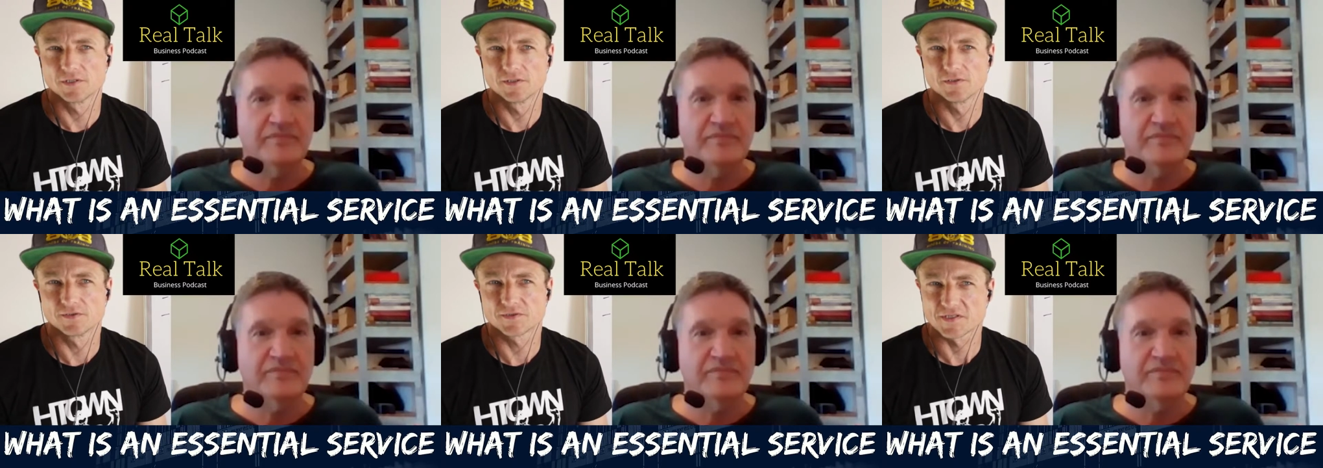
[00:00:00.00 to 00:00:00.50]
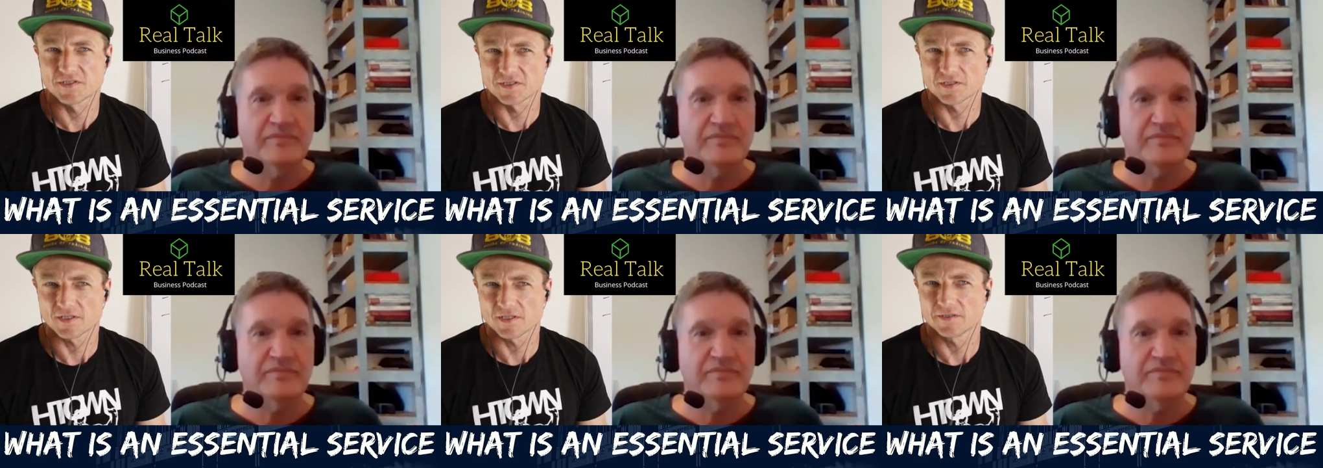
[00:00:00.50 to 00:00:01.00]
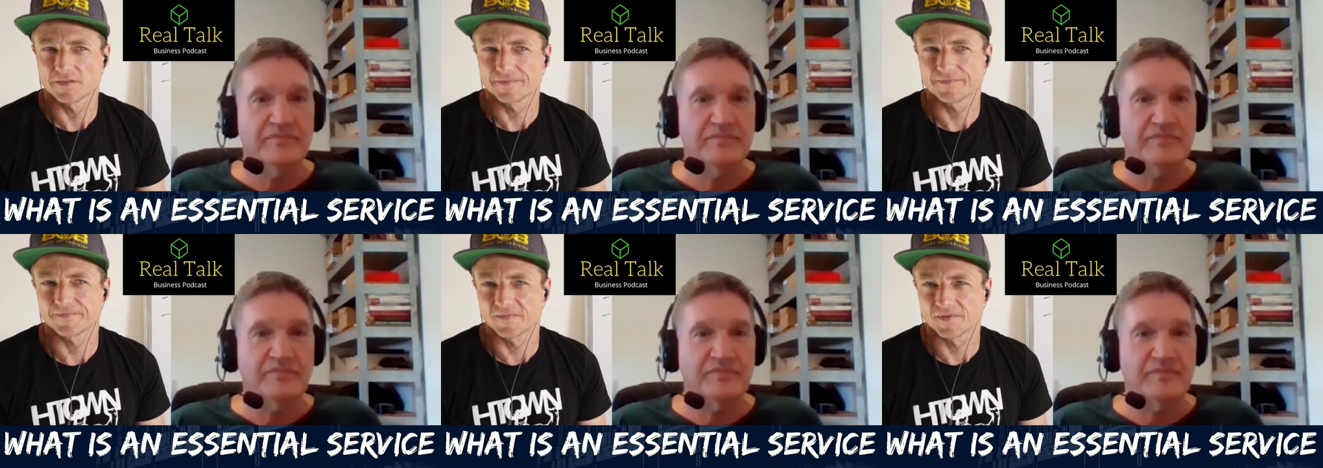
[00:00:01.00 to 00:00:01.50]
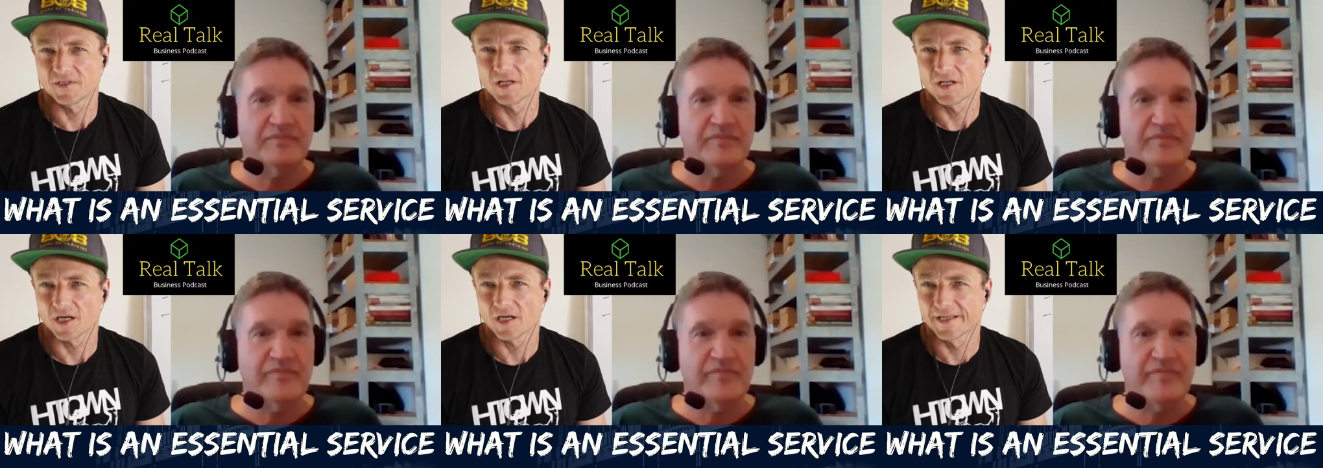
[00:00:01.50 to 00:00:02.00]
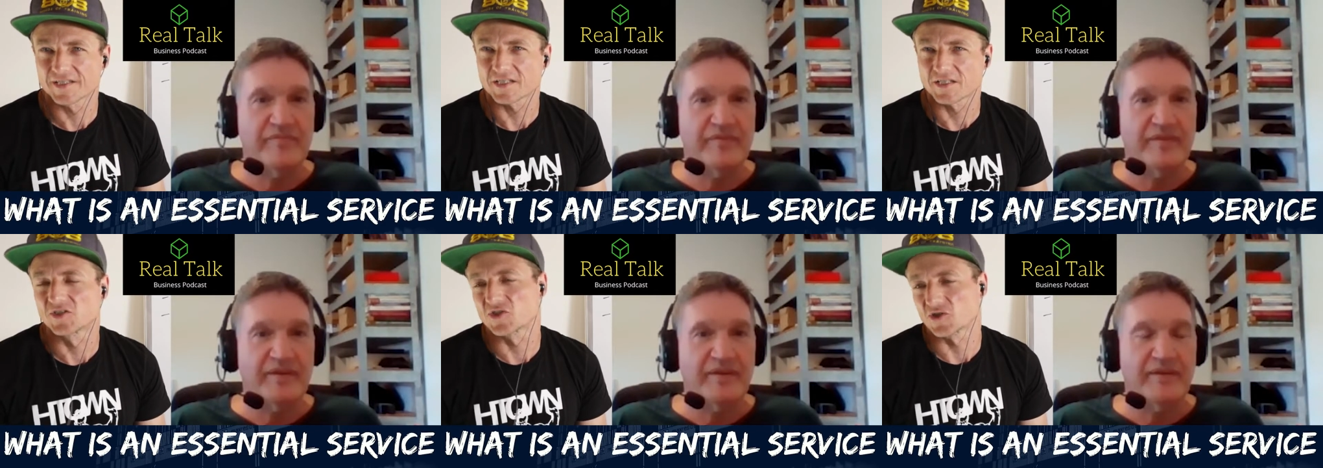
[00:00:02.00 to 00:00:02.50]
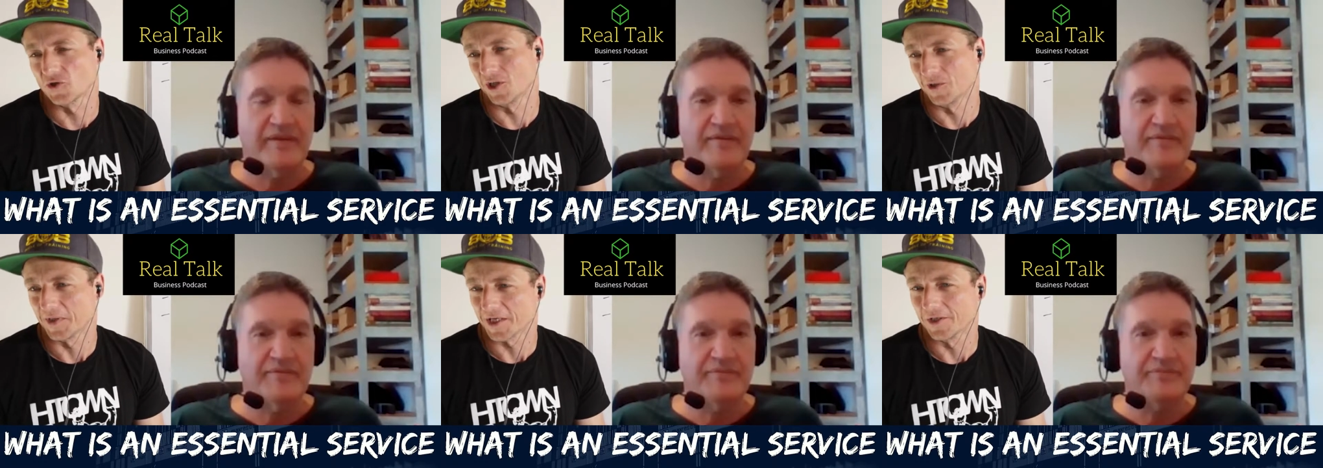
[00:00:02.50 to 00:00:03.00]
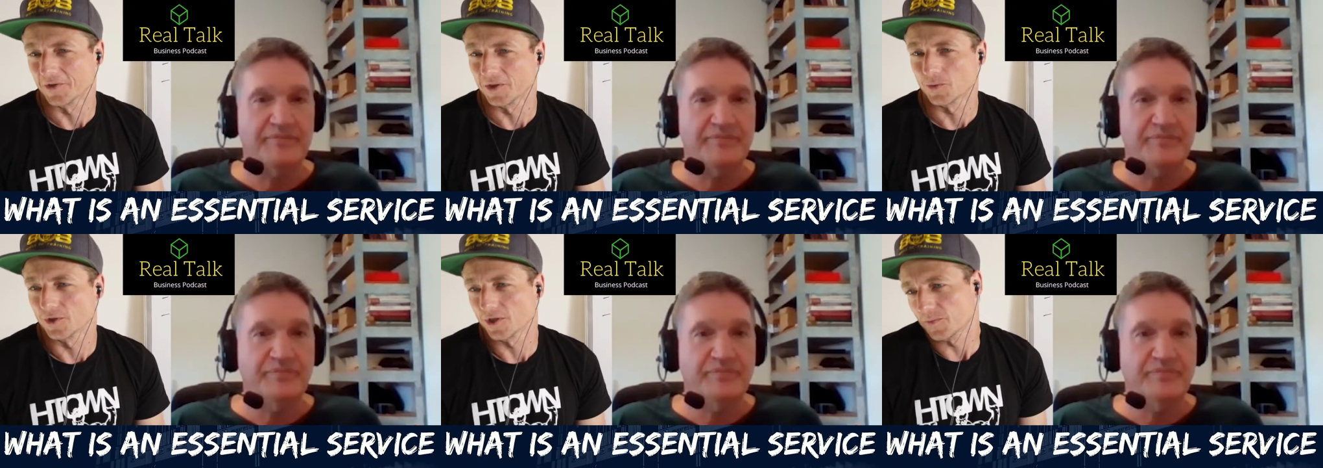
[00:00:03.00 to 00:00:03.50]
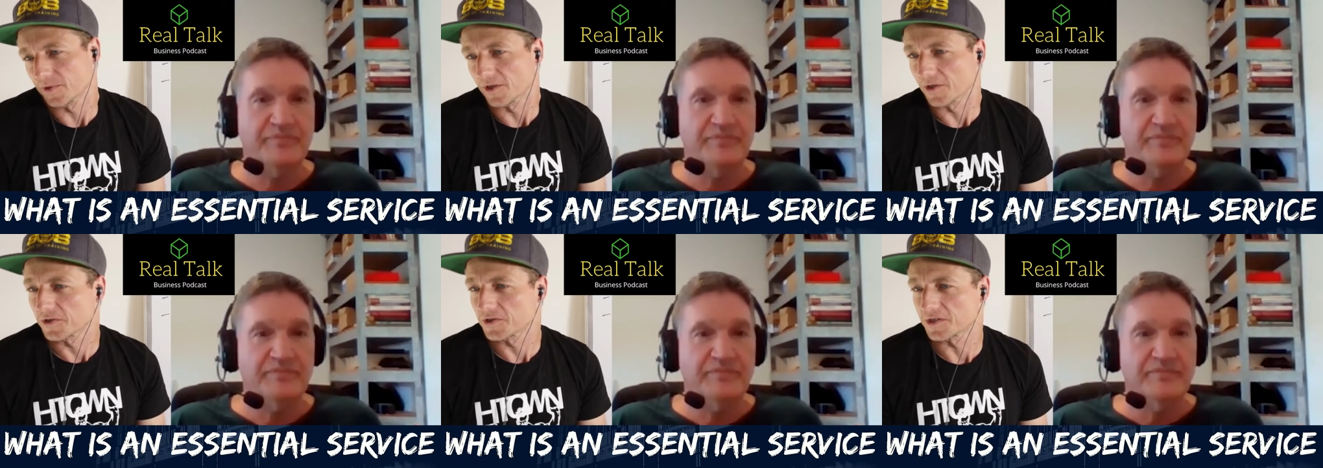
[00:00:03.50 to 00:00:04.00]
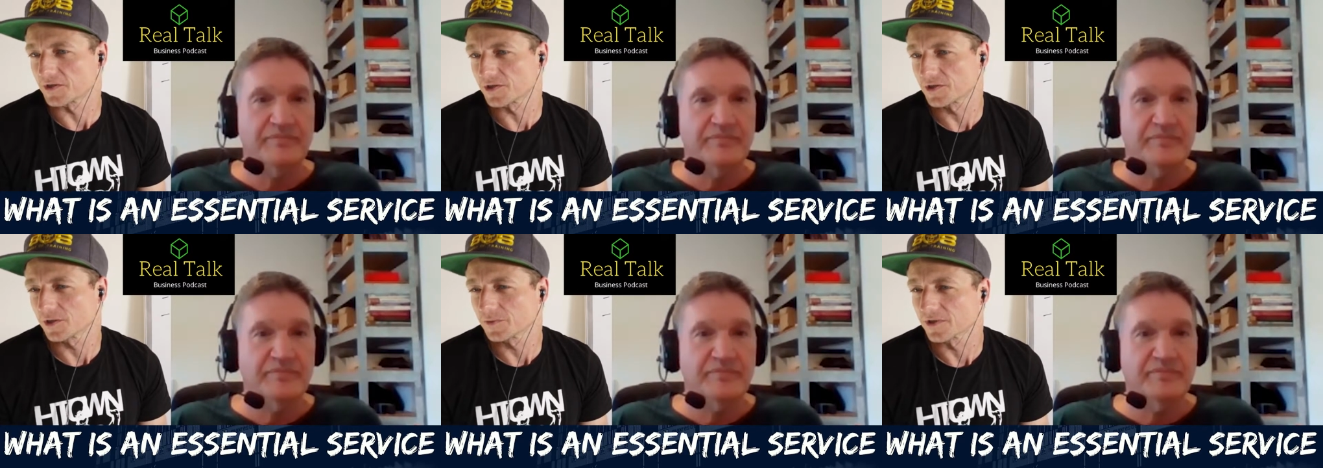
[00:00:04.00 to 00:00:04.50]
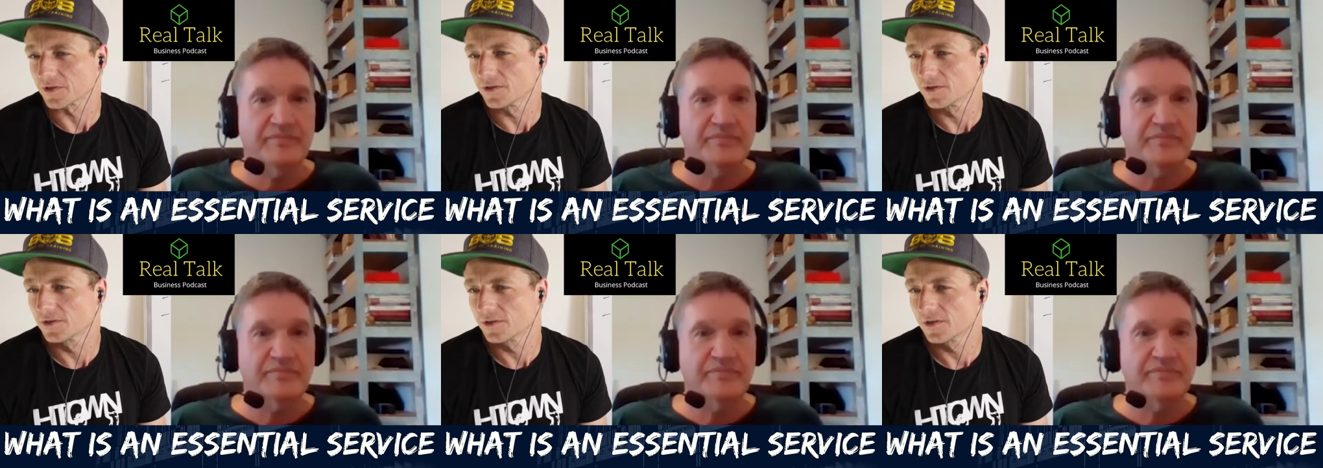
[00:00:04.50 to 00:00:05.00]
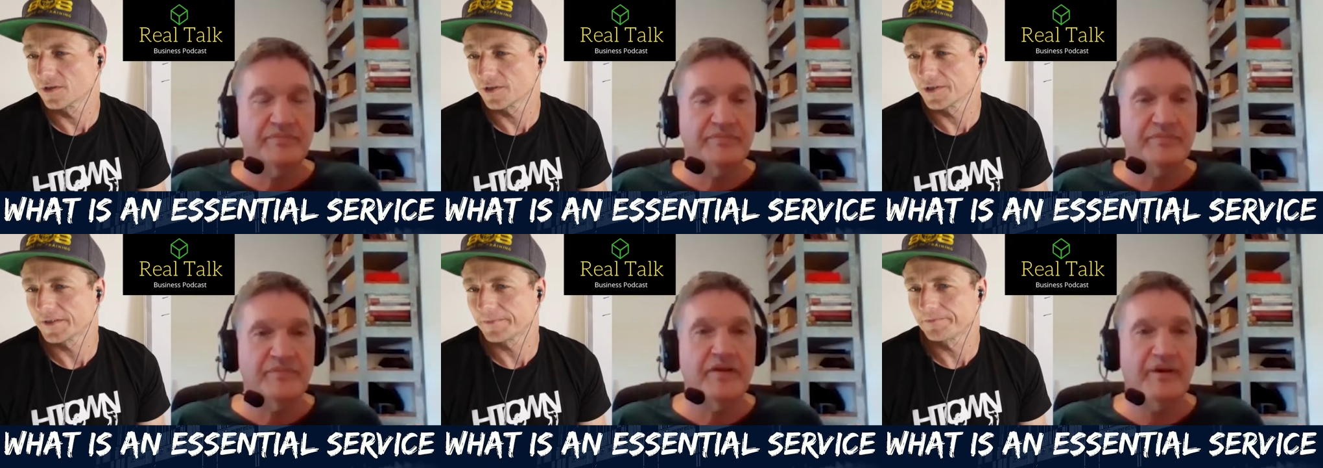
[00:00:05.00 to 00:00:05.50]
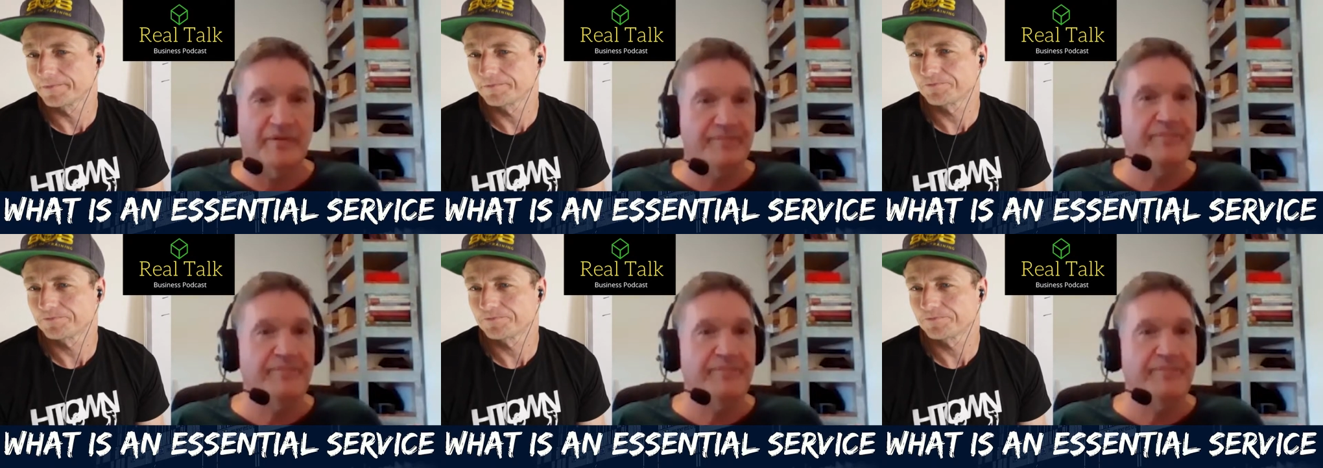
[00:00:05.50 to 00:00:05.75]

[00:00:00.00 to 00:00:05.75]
Speaker 1: just, I guess concerned about going to work, but knows she's got a job to do. Um, yeah.